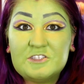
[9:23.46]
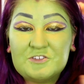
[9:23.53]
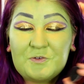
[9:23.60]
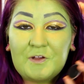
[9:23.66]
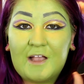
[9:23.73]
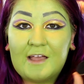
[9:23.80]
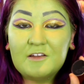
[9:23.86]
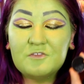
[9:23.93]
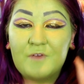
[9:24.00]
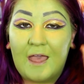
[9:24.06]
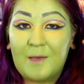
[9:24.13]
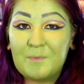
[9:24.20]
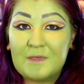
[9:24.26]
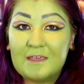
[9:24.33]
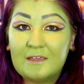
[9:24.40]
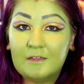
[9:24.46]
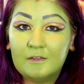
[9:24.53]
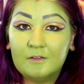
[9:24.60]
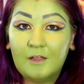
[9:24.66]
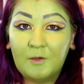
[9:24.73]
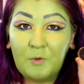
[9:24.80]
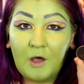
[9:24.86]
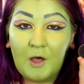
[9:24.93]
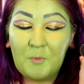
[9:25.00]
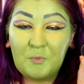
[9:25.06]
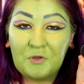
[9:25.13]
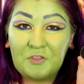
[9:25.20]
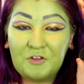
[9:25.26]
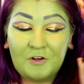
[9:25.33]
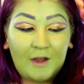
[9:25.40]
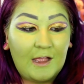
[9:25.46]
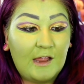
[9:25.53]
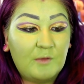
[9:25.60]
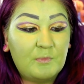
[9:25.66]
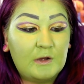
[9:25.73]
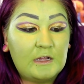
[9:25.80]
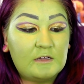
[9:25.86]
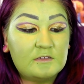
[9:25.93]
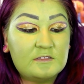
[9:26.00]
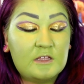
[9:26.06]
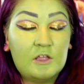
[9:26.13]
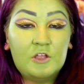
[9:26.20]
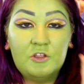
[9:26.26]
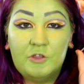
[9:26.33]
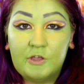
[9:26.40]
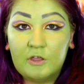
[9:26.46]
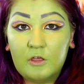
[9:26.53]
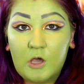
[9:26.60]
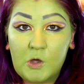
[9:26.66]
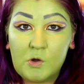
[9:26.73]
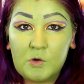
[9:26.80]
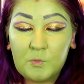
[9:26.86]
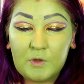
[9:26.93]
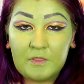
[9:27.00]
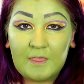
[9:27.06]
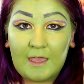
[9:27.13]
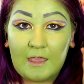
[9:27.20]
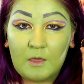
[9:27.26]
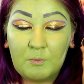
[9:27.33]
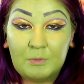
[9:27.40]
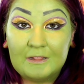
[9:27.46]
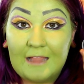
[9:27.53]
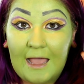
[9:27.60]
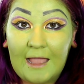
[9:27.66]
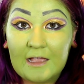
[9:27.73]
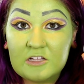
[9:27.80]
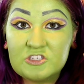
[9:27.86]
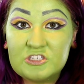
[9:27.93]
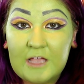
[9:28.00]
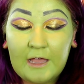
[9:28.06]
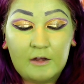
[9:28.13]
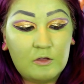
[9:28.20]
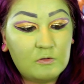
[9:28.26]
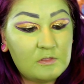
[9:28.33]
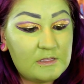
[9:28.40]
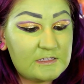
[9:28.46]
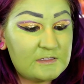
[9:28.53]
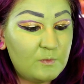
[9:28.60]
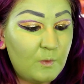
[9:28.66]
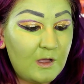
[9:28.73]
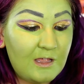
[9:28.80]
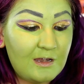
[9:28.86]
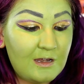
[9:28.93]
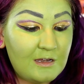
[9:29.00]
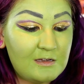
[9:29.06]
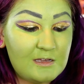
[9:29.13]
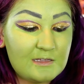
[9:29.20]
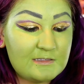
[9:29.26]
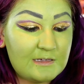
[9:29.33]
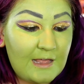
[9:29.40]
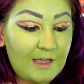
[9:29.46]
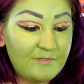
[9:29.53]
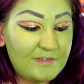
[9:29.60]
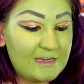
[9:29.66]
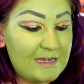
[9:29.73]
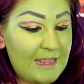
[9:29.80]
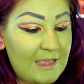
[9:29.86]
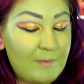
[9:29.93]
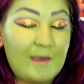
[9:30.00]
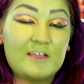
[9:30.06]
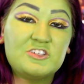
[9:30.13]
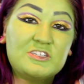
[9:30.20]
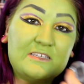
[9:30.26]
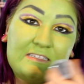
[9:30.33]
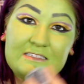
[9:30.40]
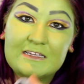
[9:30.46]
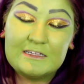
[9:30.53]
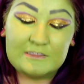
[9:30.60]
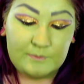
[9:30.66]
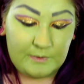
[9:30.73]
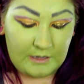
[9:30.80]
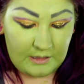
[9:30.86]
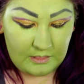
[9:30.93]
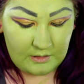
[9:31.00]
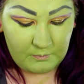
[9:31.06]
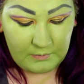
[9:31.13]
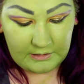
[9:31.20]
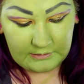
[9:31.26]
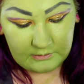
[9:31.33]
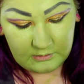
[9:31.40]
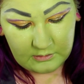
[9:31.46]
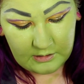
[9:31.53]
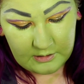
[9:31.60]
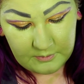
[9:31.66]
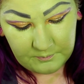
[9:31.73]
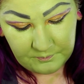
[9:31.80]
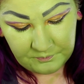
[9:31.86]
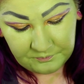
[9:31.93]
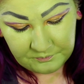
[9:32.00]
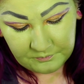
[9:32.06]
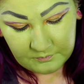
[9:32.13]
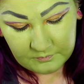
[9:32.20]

Once you are kind of happy um, with your eyebrows, you can go in with a black shadow. This one doesn't have a name. Actually it does, but I think my little, um,